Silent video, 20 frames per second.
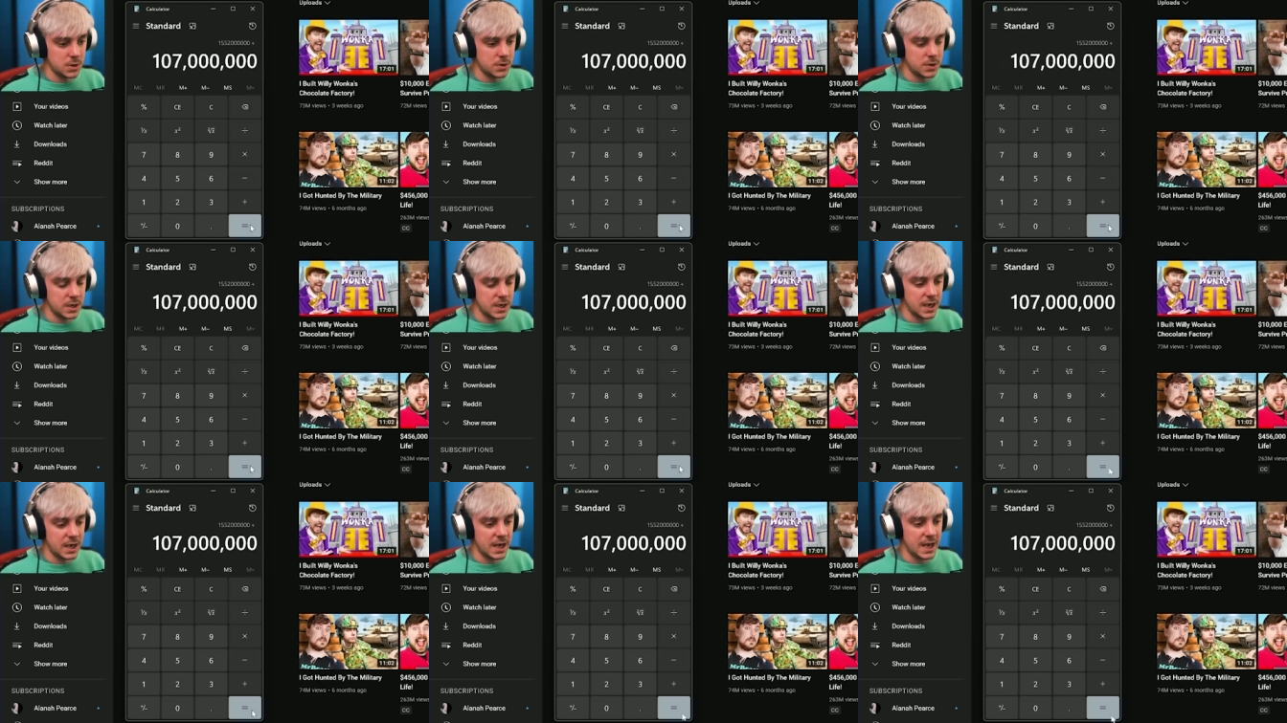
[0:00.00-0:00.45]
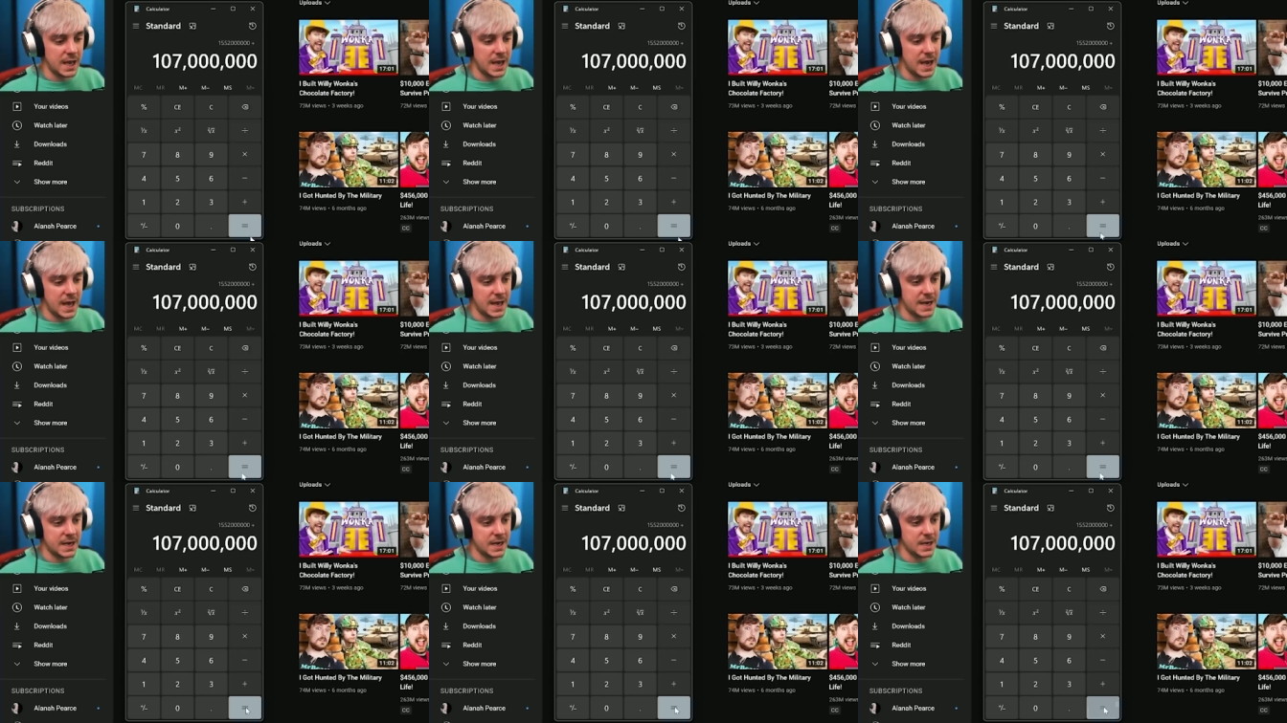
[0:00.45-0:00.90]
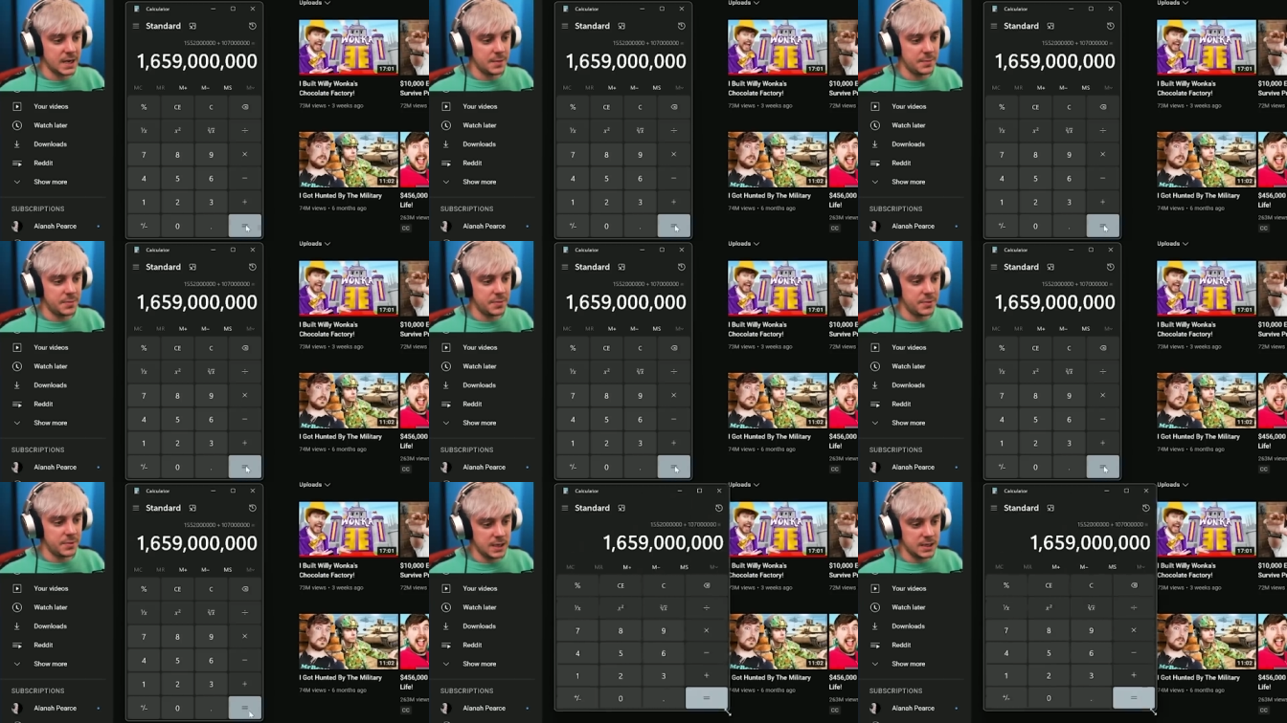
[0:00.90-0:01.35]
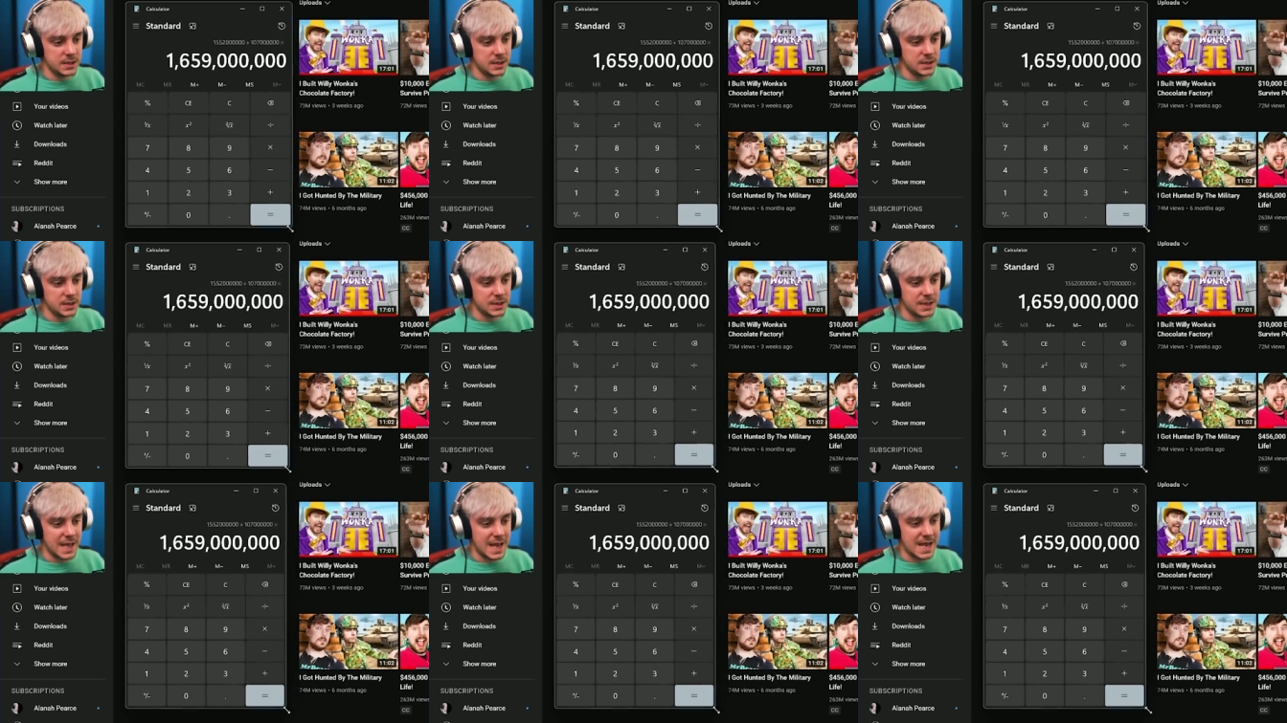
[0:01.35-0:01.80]
Okay, I added up in the
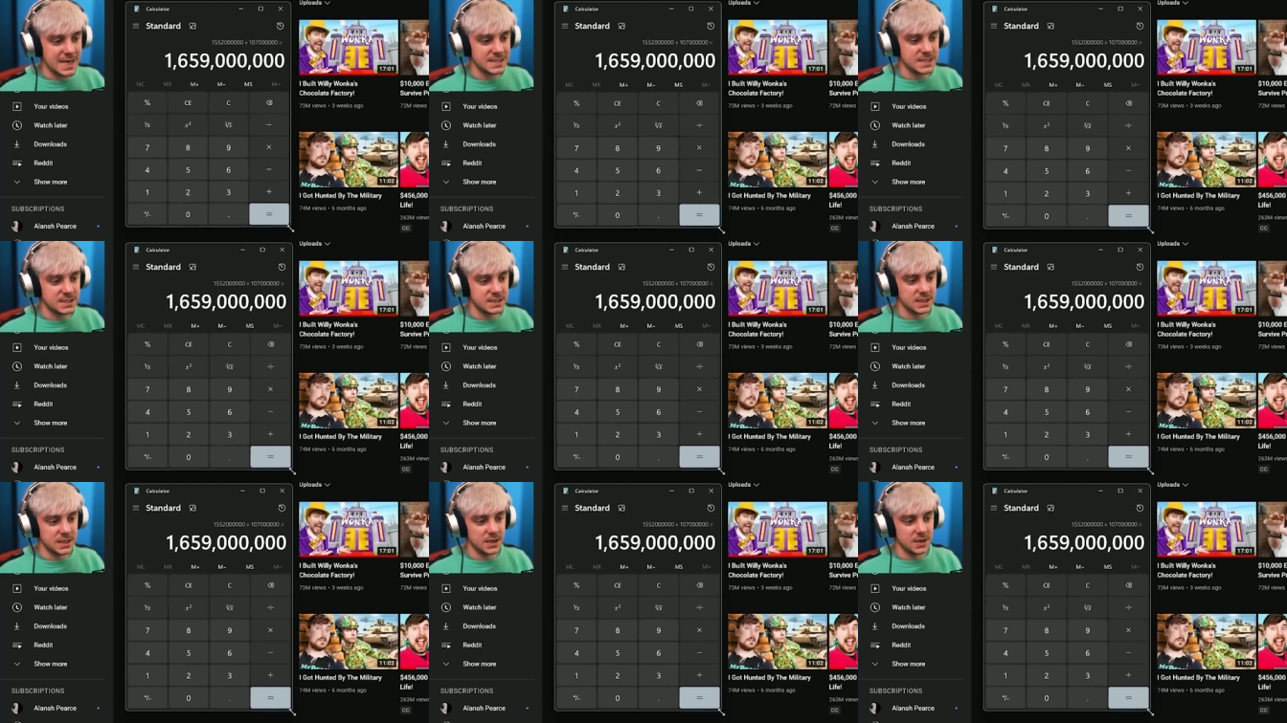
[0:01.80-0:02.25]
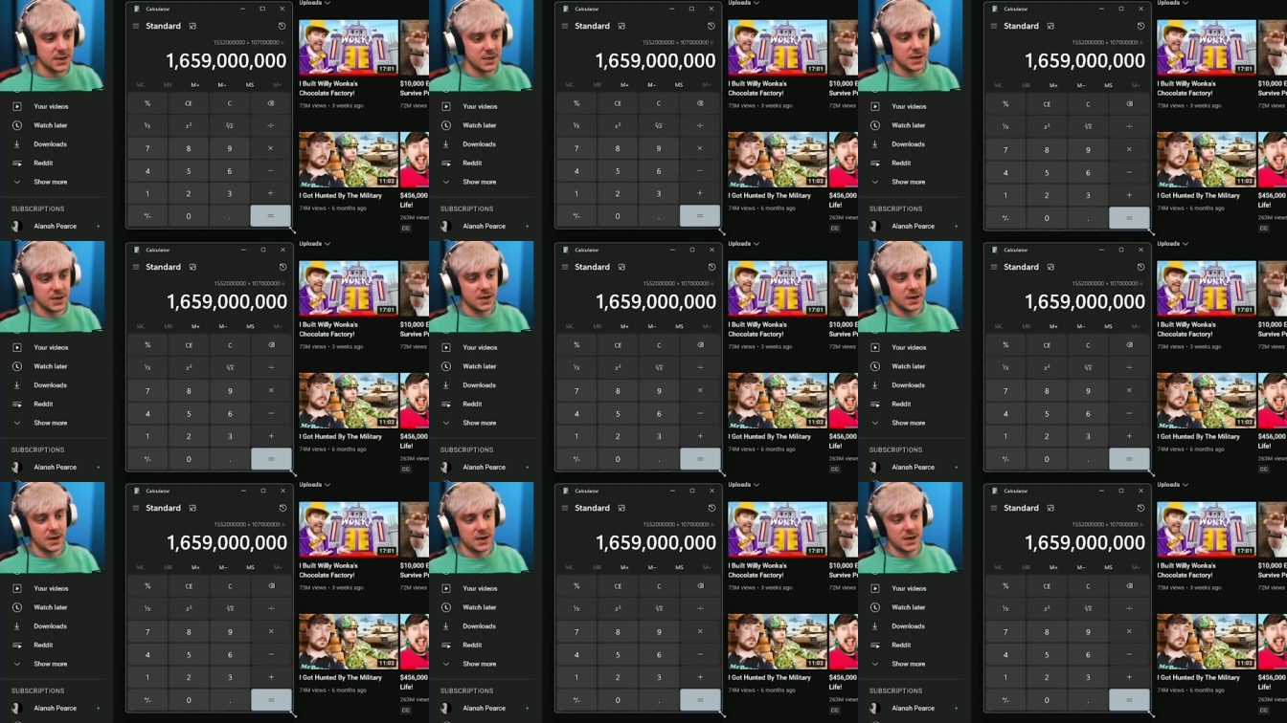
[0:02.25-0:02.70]
last year,